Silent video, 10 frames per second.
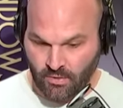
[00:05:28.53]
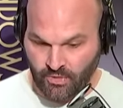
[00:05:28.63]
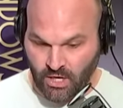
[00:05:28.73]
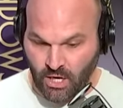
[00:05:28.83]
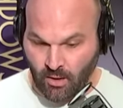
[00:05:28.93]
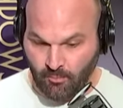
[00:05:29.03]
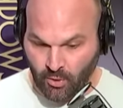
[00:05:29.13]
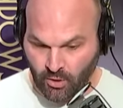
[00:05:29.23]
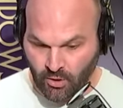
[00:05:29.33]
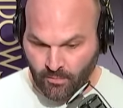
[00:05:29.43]
The
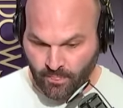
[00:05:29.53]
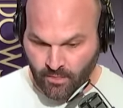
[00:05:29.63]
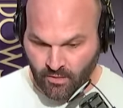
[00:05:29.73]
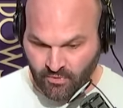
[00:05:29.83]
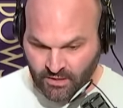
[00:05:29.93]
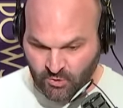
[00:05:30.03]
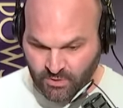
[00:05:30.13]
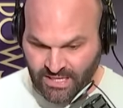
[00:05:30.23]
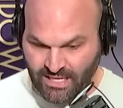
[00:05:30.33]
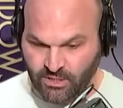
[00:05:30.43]
number, this
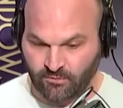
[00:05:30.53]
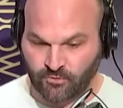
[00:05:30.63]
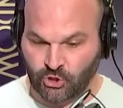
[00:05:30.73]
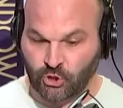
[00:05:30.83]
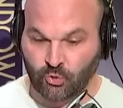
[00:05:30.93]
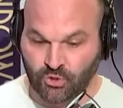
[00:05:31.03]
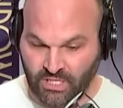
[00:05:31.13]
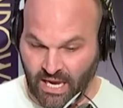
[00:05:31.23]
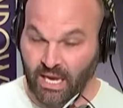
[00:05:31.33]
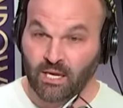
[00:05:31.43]
was as of
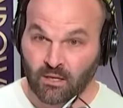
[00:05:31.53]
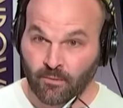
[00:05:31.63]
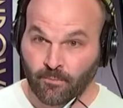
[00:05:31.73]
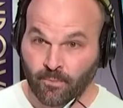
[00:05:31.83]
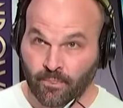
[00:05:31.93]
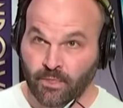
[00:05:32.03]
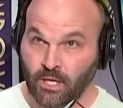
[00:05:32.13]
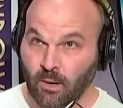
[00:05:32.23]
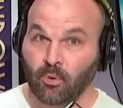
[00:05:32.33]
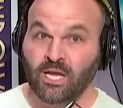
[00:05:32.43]
Tuesday. The
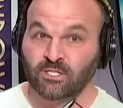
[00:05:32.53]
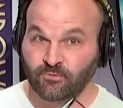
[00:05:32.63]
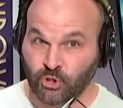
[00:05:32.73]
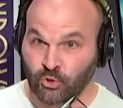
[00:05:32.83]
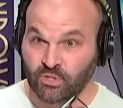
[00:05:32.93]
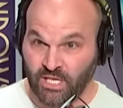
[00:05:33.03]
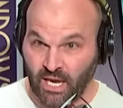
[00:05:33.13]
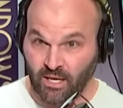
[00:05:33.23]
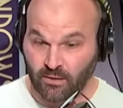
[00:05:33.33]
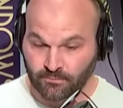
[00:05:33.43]
number as of
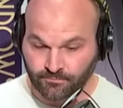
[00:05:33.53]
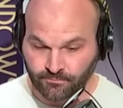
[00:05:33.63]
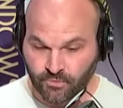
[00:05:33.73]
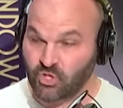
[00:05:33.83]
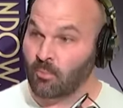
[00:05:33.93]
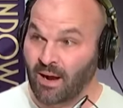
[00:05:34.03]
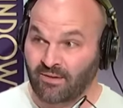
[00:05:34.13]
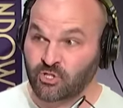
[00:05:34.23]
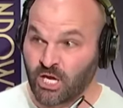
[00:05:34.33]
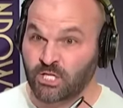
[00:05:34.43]
Tuesday. So it might
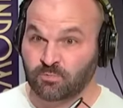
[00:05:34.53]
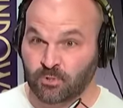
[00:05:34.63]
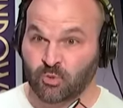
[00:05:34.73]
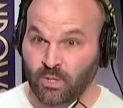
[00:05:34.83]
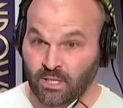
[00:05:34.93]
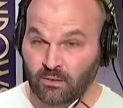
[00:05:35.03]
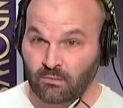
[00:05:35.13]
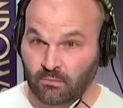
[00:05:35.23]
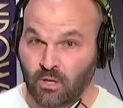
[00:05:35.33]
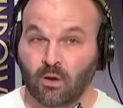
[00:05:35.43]
have changed
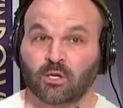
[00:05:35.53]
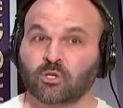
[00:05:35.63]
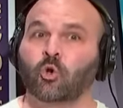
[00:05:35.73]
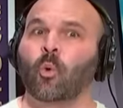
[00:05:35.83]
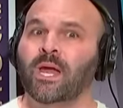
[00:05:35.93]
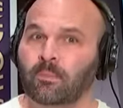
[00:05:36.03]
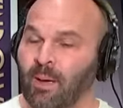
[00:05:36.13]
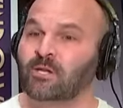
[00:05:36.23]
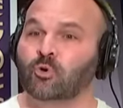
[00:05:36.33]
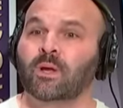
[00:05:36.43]
between, you know,
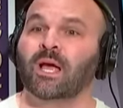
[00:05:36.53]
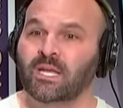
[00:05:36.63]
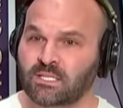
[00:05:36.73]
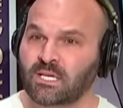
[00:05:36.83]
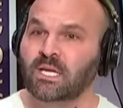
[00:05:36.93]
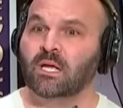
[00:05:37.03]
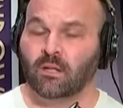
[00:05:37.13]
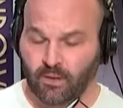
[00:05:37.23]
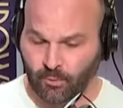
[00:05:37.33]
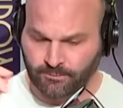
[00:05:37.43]
Patrick Queen got his
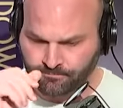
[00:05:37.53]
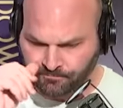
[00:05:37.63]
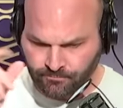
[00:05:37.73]
deal. Anyway,